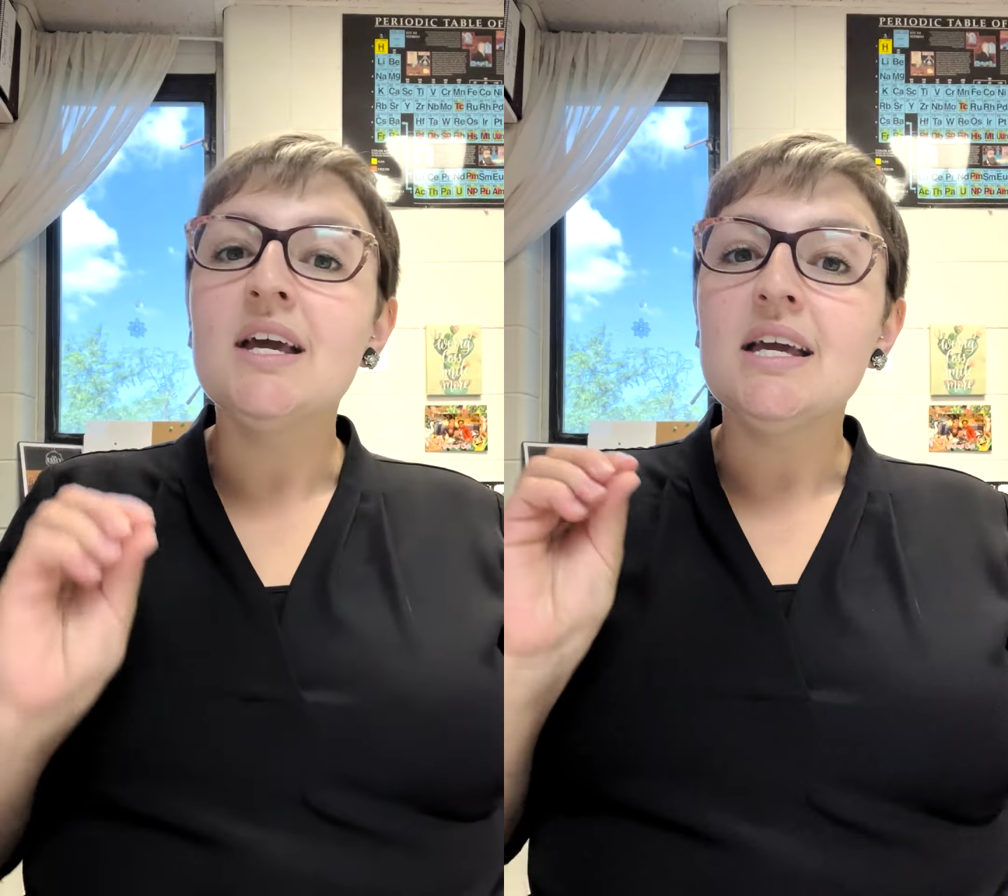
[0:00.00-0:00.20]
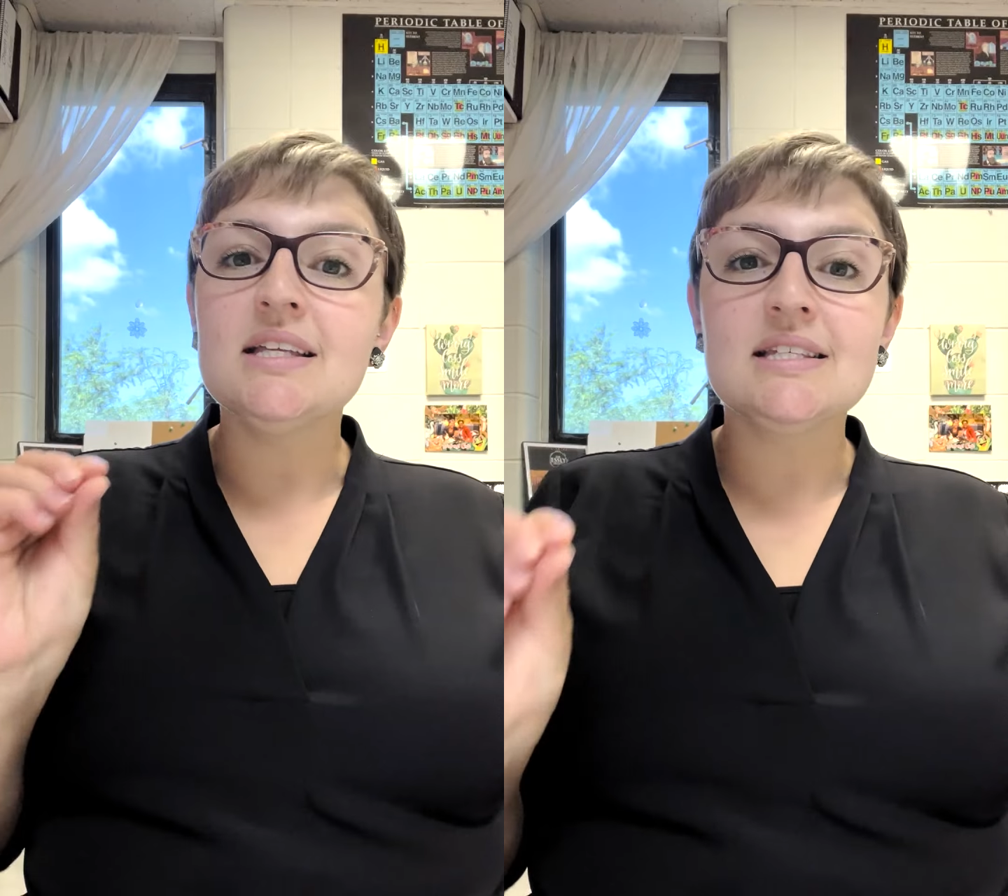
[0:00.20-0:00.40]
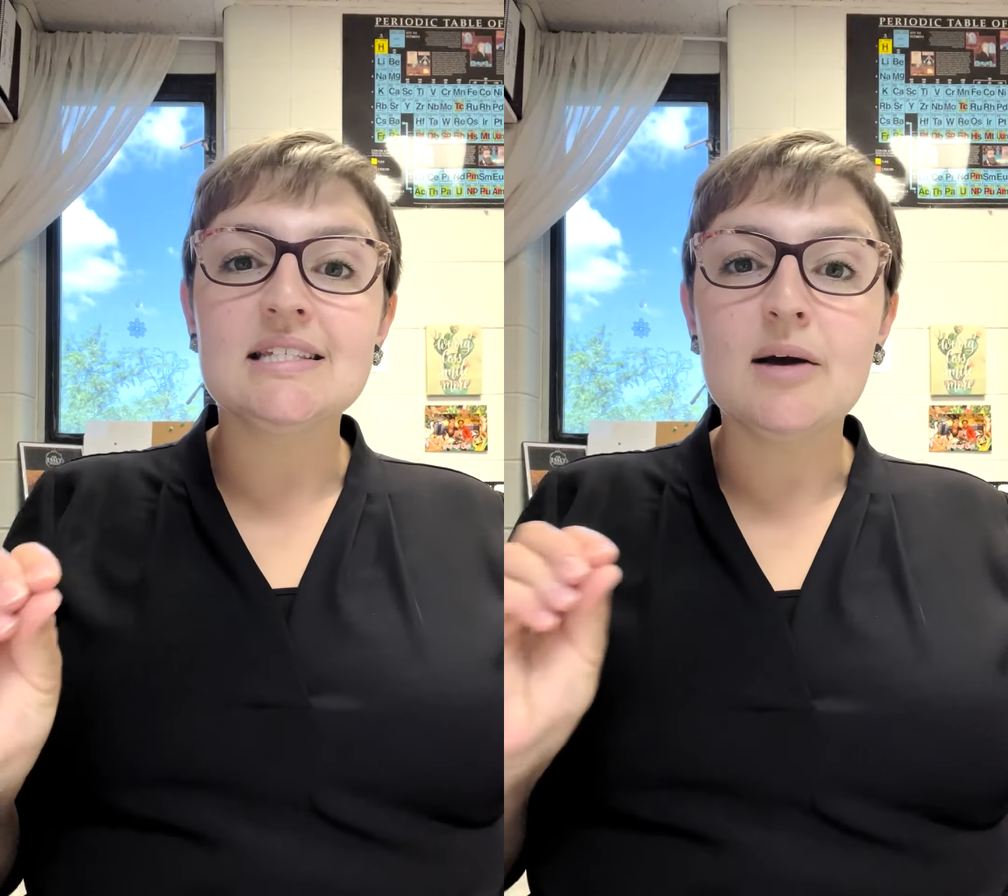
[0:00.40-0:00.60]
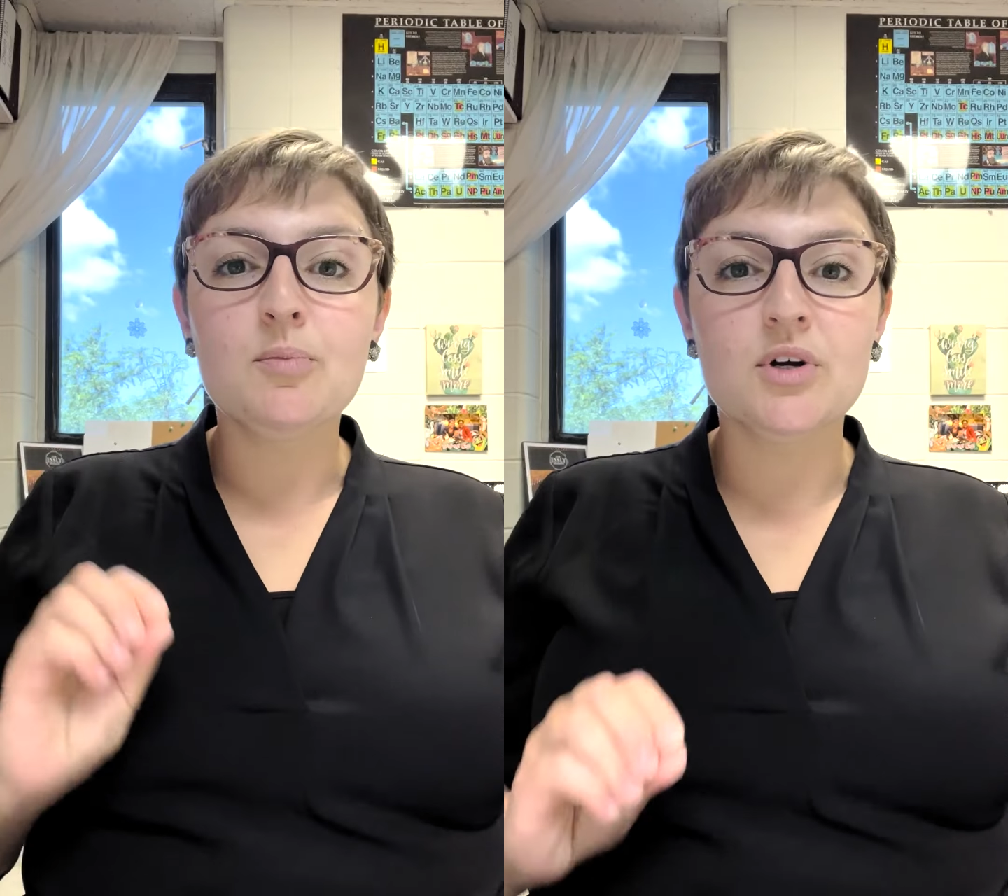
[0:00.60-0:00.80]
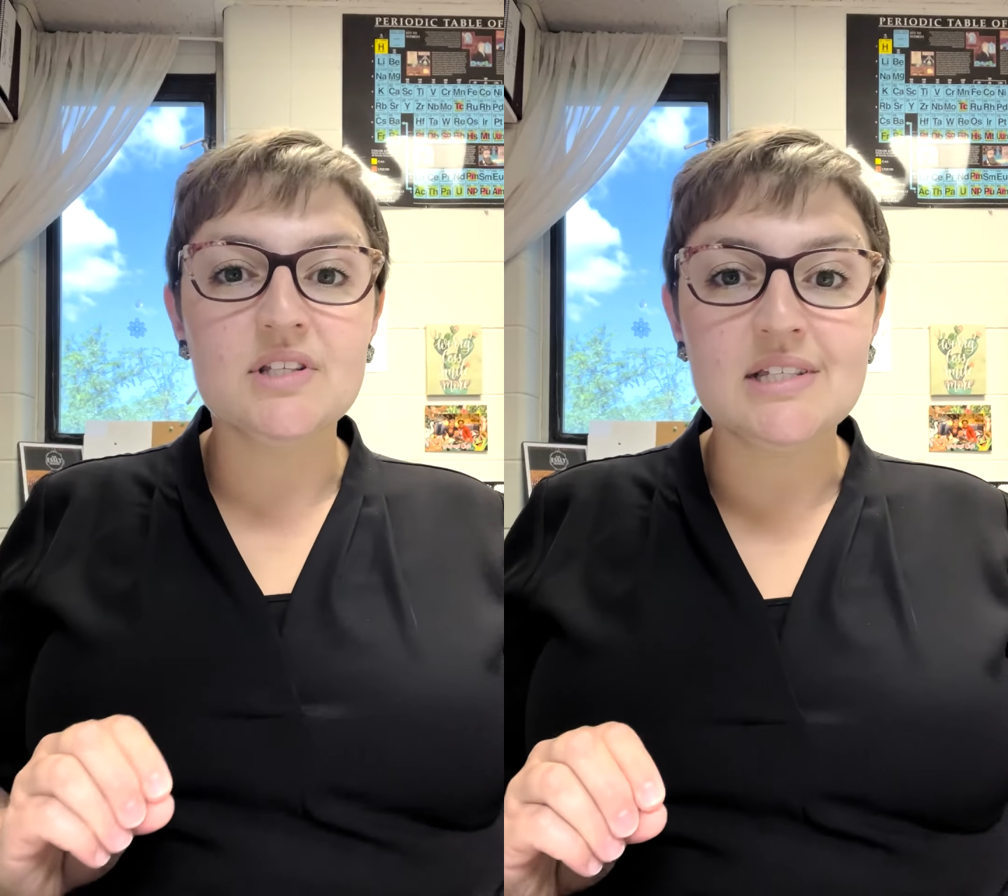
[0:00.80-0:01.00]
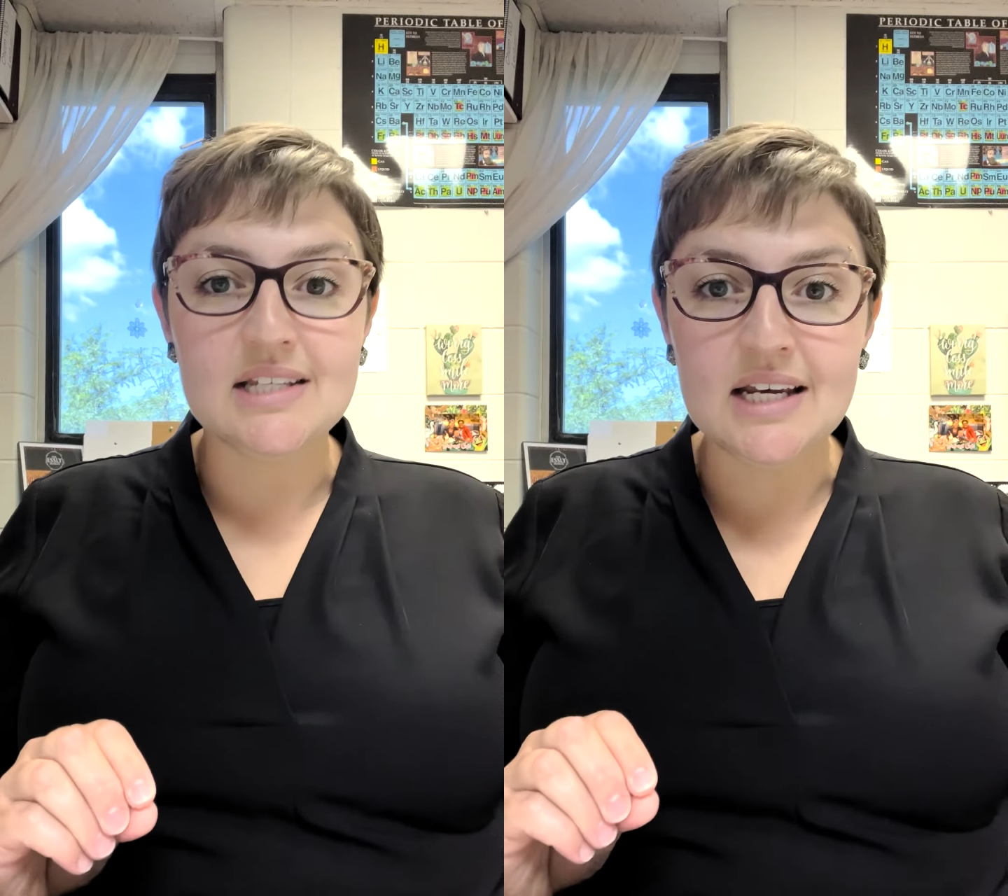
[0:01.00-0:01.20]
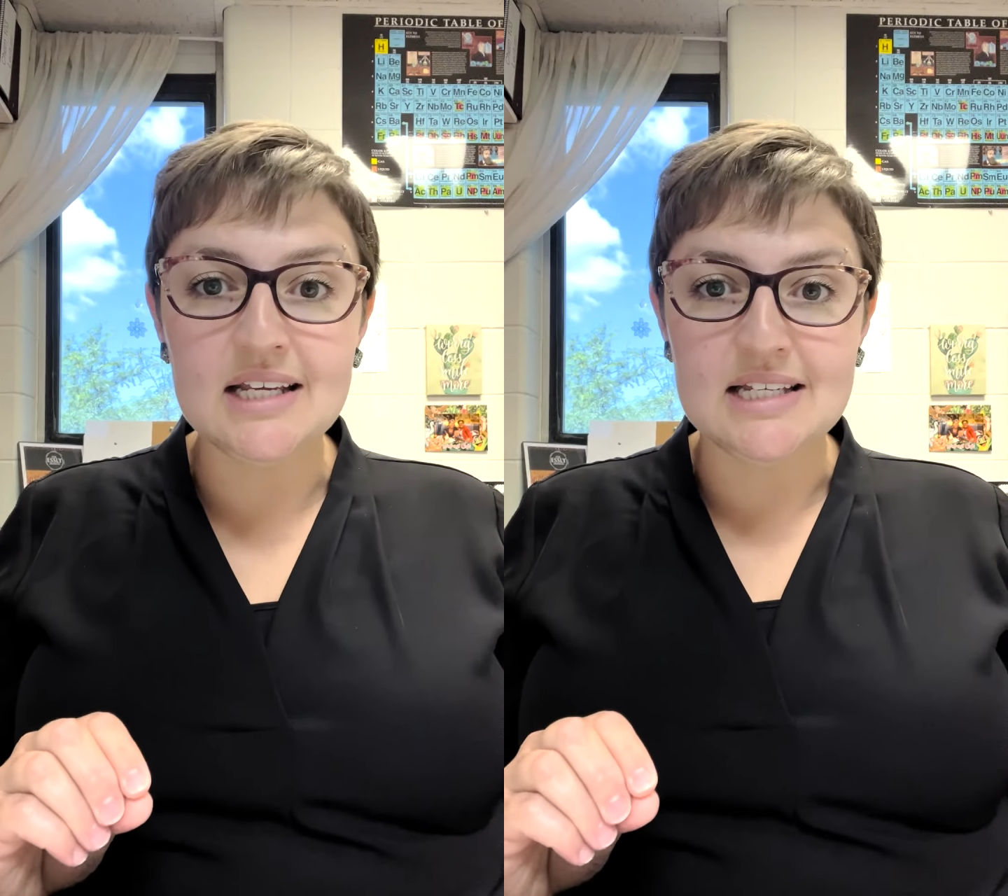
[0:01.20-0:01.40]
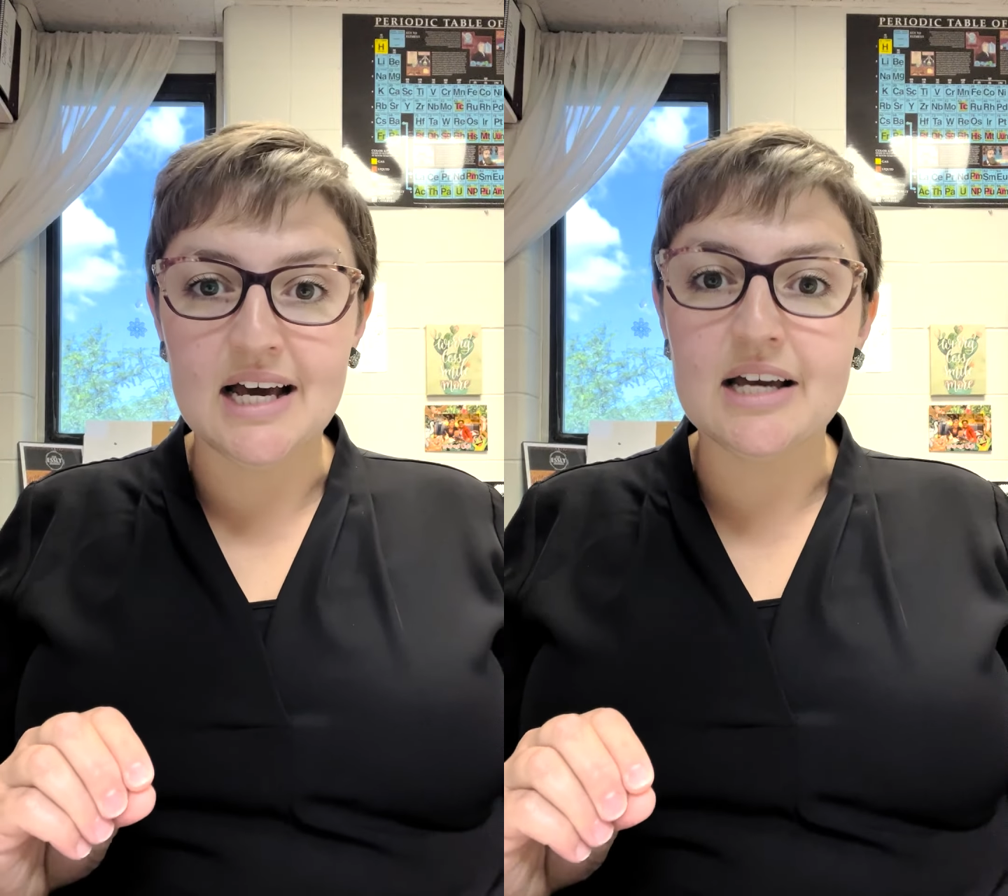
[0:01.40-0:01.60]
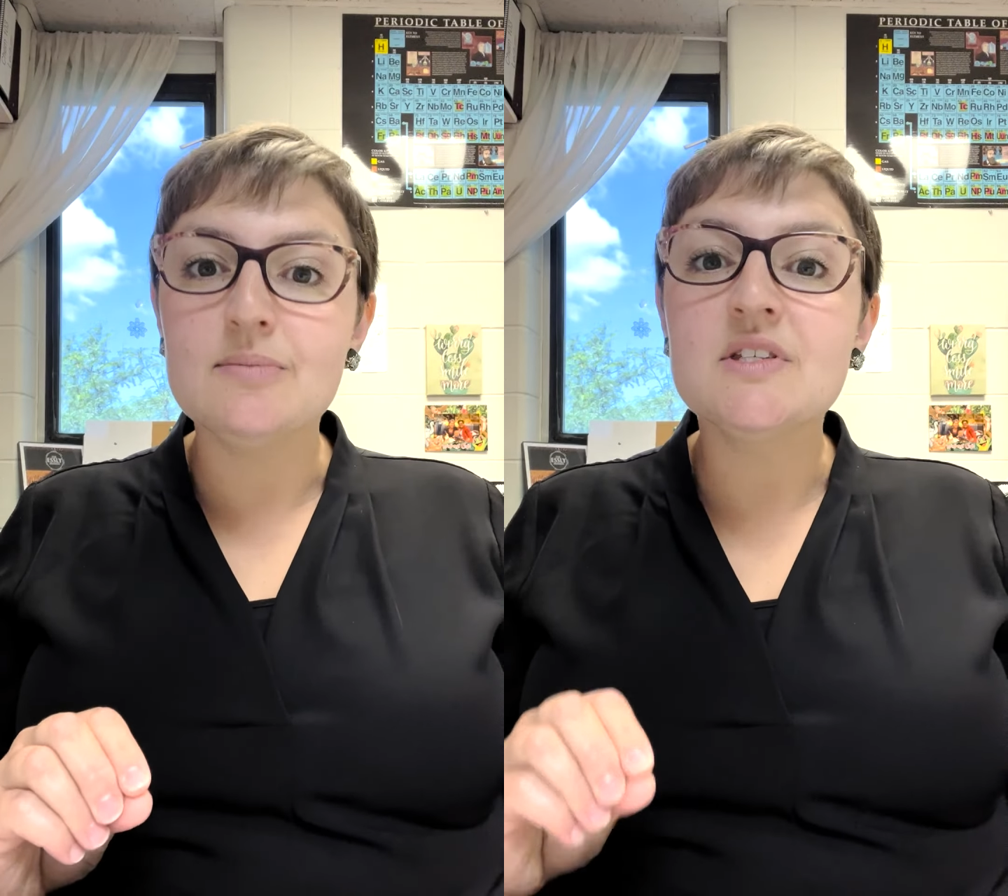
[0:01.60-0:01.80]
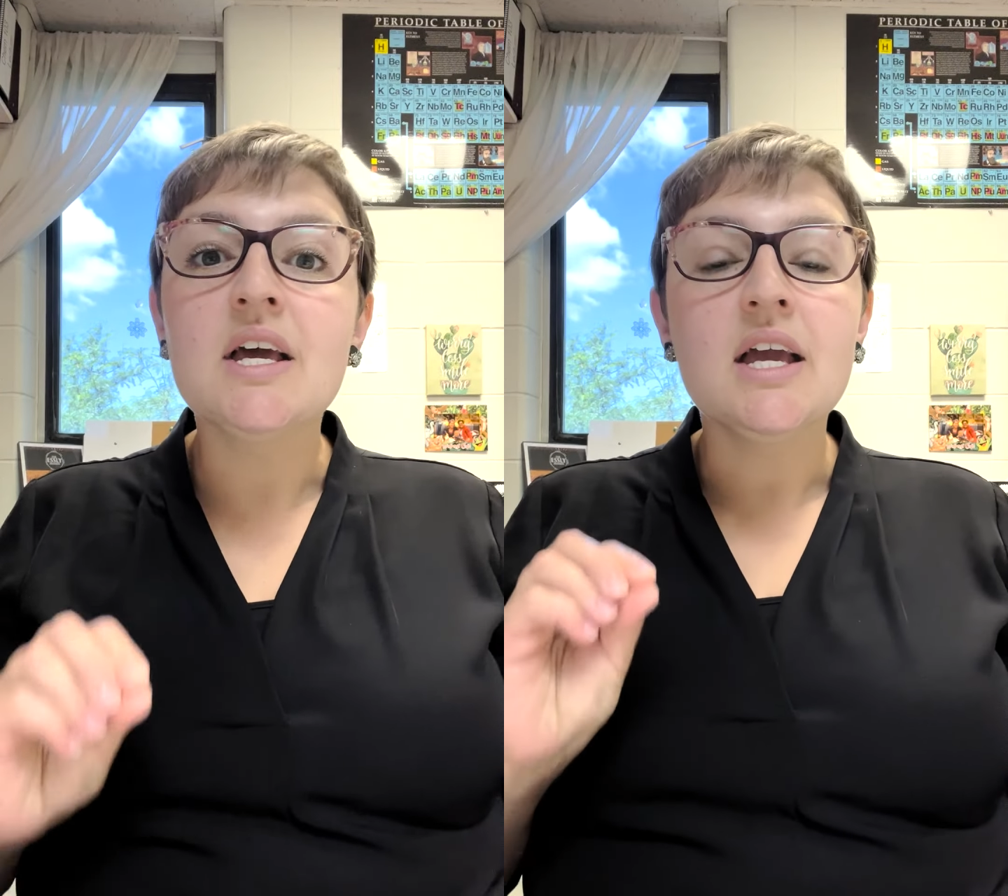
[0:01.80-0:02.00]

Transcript: in separate study times